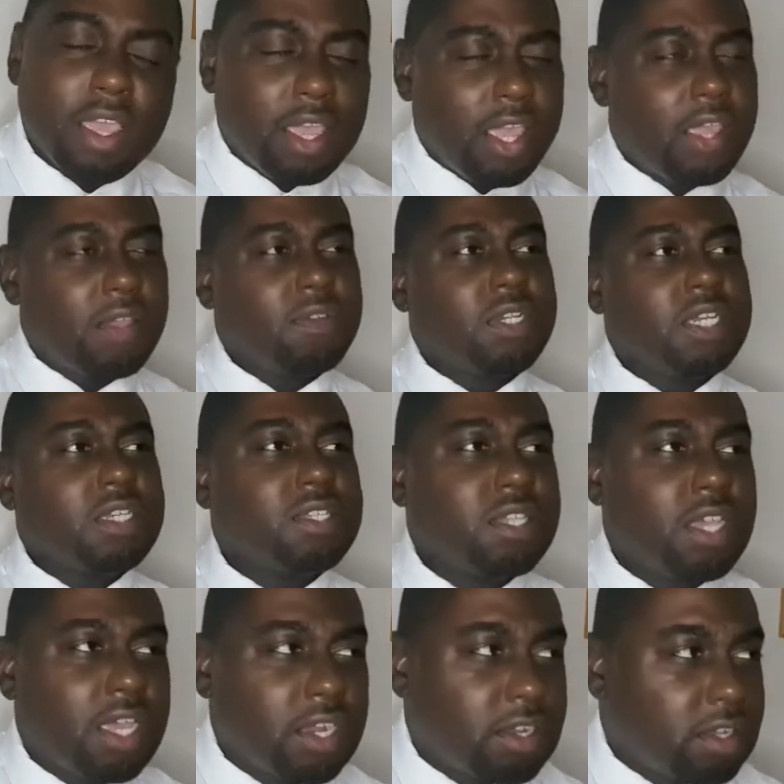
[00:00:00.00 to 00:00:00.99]
If she
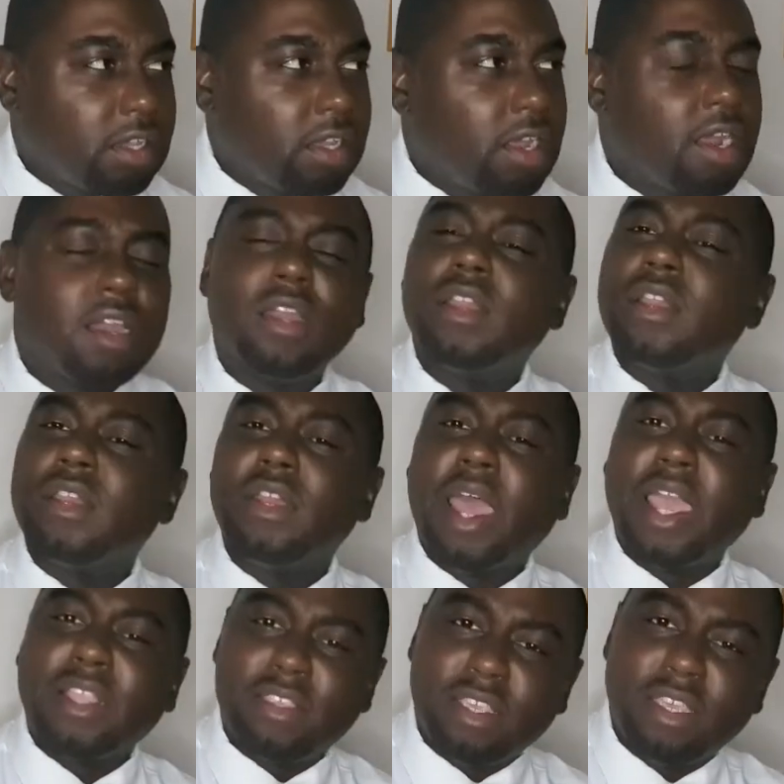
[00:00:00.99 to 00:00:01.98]
said
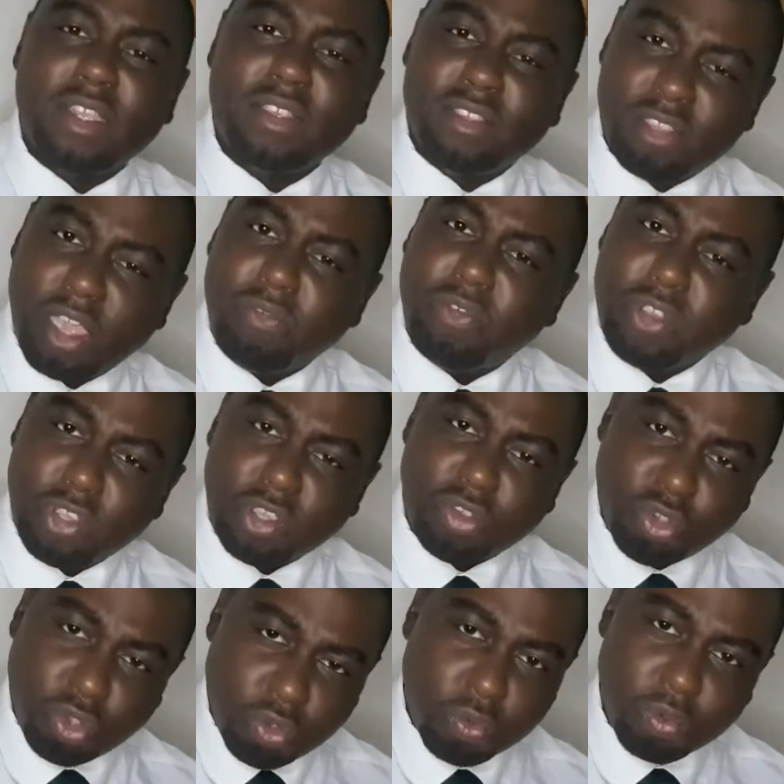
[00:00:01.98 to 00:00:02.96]

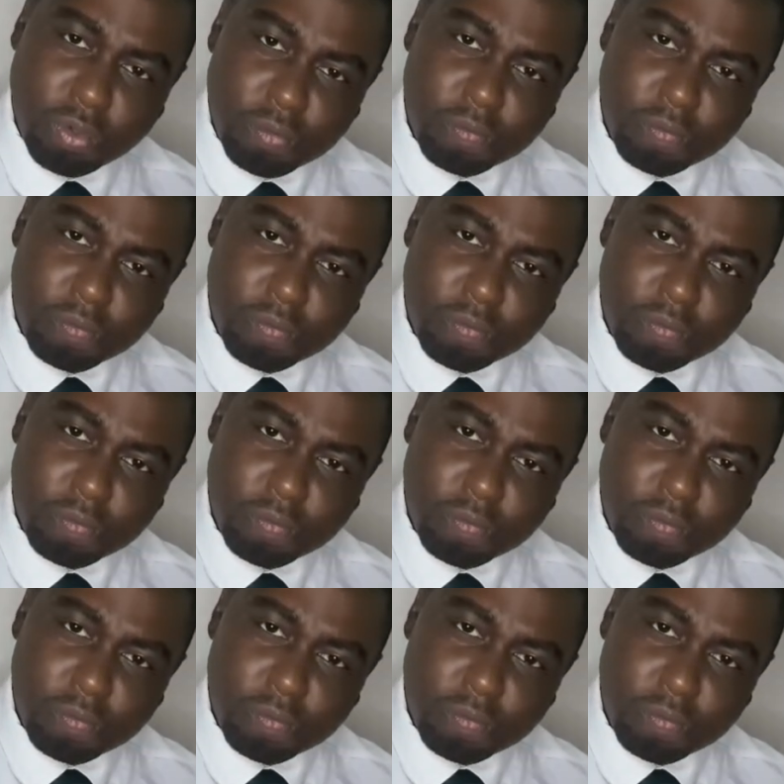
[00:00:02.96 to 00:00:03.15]
1972,